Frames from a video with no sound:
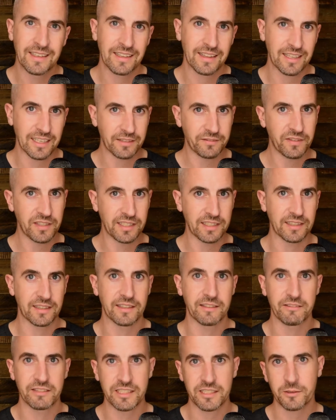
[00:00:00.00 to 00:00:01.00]
Thankfully,
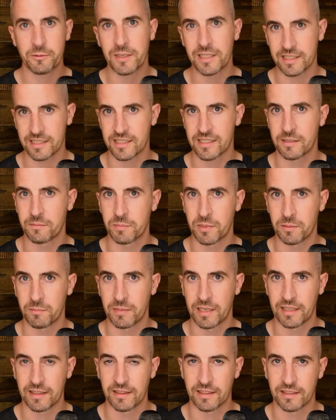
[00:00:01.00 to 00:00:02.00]
there is quite a simple
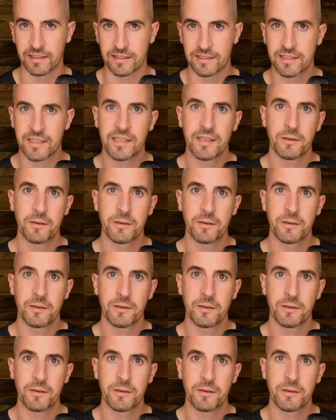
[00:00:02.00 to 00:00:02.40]
method.